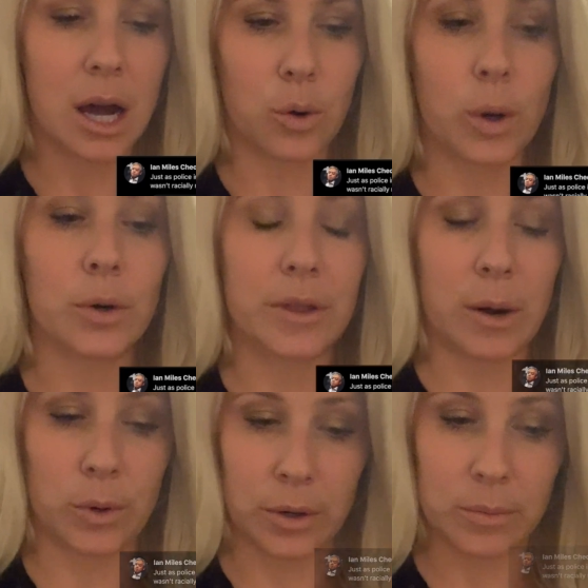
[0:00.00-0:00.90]
or, or
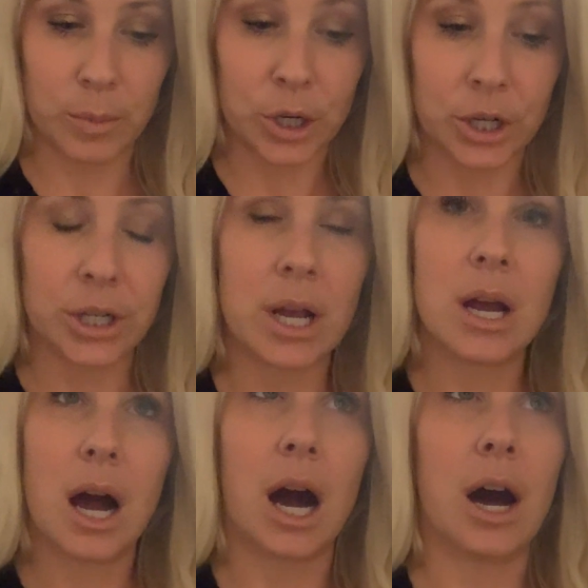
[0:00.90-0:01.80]
that were murdered,
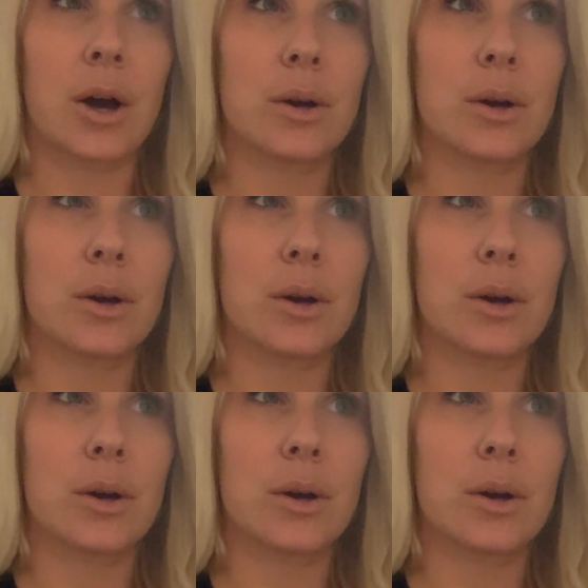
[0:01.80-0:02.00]
uh,